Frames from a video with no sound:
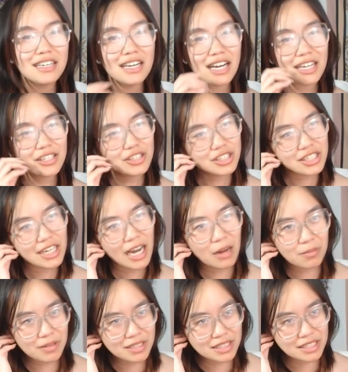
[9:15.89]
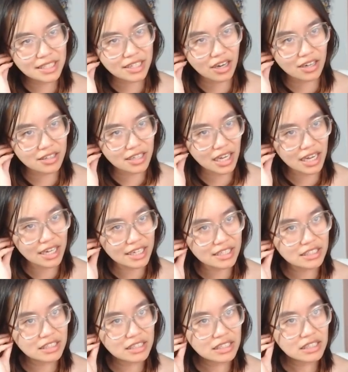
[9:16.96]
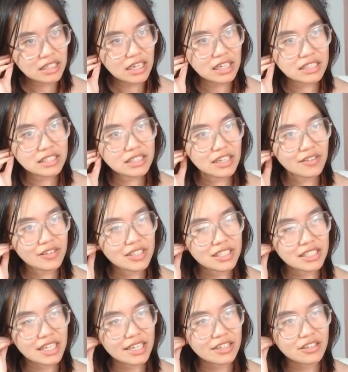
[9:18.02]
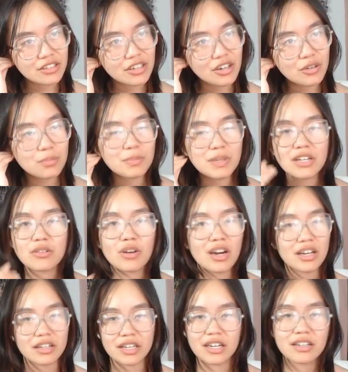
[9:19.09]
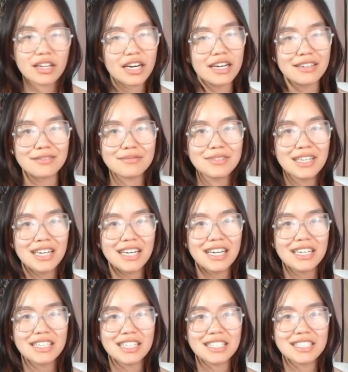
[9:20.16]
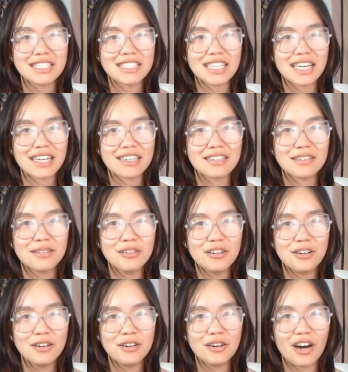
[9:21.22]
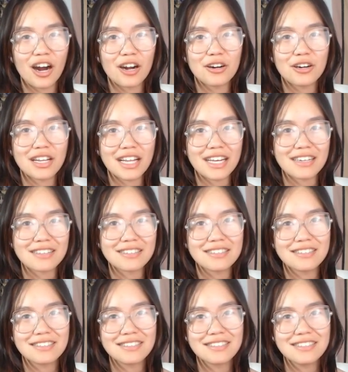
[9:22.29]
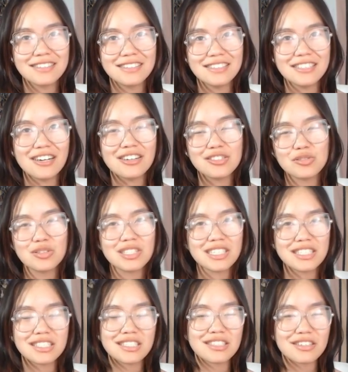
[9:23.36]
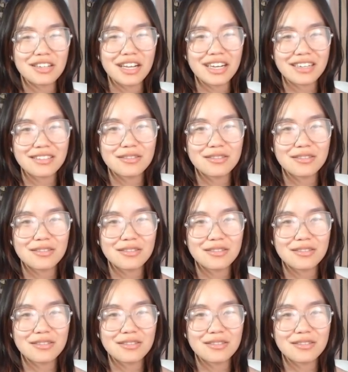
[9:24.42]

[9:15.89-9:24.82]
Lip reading: And usually it happens like online and stuff, because like, you know, being chronically online, this is like our like, you know, it's really easy to like